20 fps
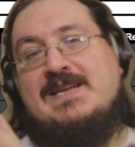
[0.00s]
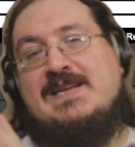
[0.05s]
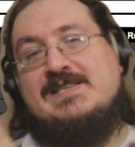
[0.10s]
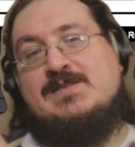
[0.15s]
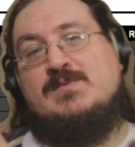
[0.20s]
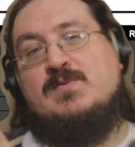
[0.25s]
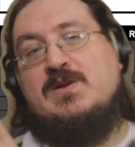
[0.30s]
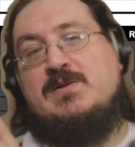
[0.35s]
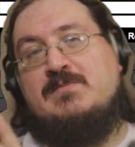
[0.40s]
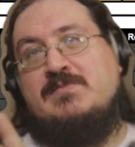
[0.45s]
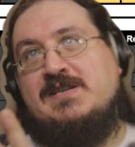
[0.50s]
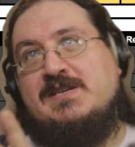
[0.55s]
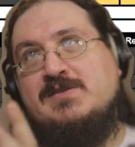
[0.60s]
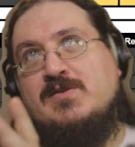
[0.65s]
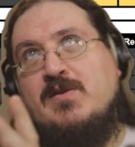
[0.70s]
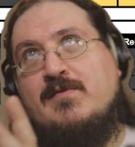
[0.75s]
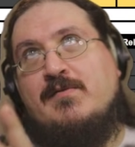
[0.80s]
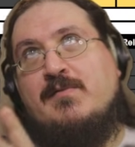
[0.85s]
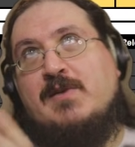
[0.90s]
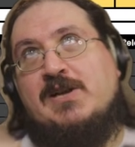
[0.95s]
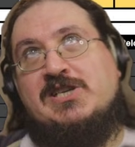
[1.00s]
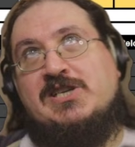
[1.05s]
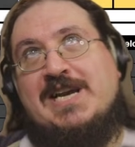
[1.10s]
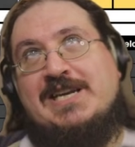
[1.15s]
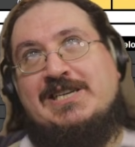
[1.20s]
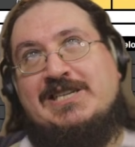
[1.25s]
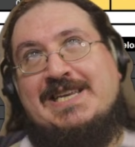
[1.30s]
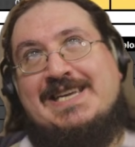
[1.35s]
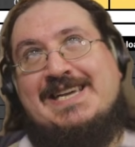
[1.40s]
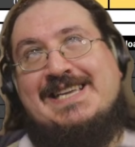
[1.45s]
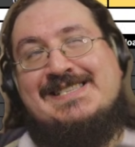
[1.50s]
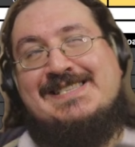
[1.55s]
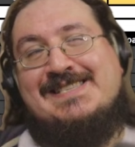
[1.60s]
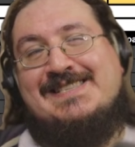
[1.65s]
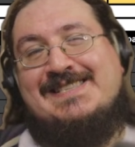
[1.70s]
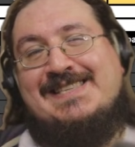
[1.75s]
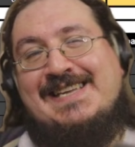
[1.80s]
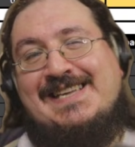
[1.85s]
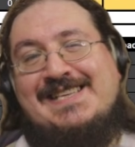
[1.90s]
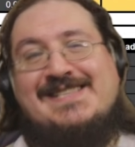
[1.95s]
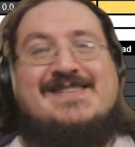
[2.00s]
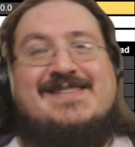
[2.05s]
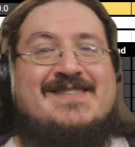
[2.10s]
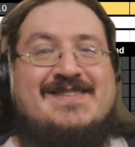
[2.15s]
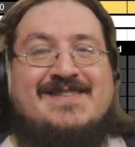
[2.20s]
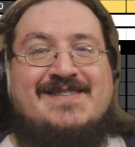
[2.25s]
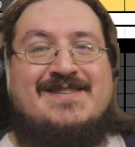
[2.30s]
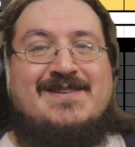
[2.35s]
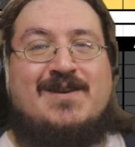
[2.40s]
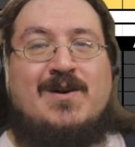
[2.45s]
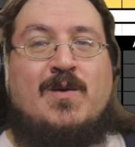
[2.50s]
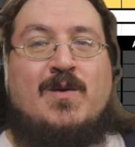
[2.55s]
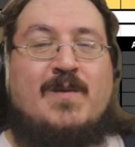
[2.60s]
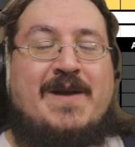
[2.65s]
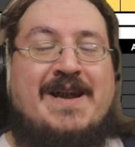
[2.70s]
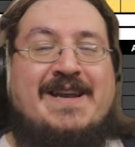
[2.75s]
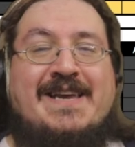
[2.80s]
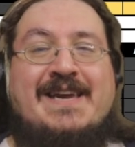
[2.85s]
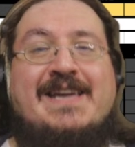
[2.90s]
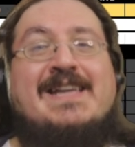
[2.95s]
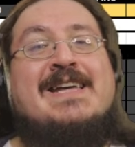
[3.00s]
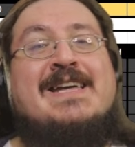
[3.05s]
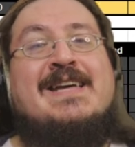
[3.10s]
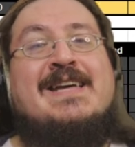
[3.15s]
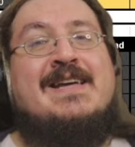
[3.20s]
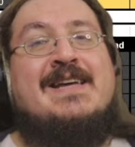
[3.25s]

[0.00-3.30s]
as well, because Overwatch actually is decent already.